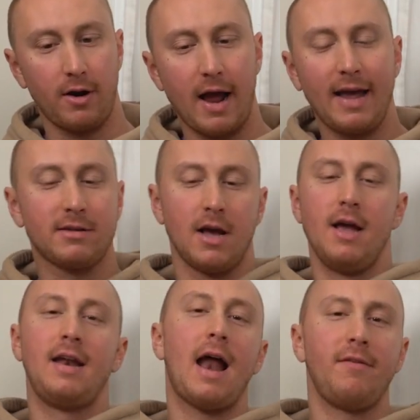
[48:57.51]
I guess
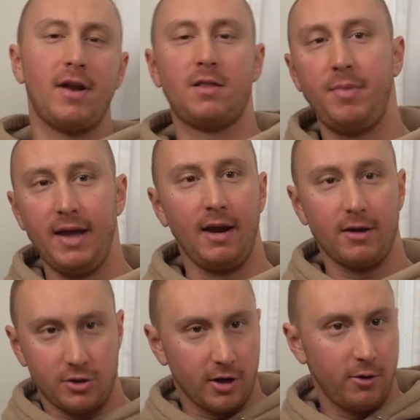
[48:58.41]
not even at the beginning,
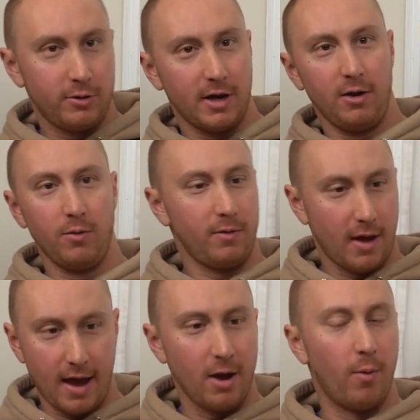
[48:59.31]
because like you said, the
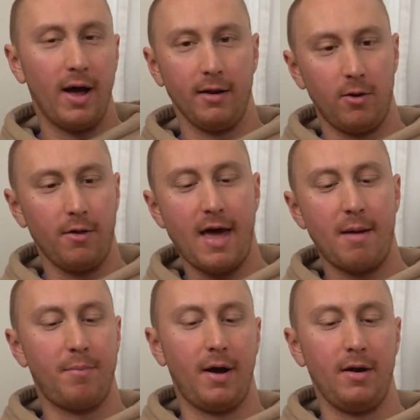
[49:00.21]
AOL and all
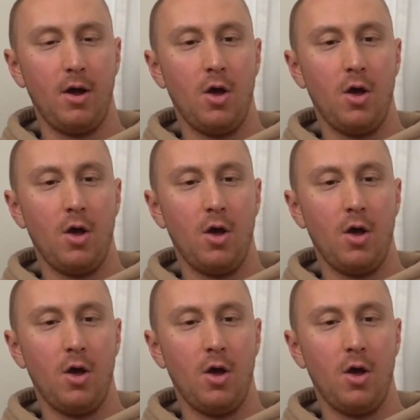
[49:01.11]
that, but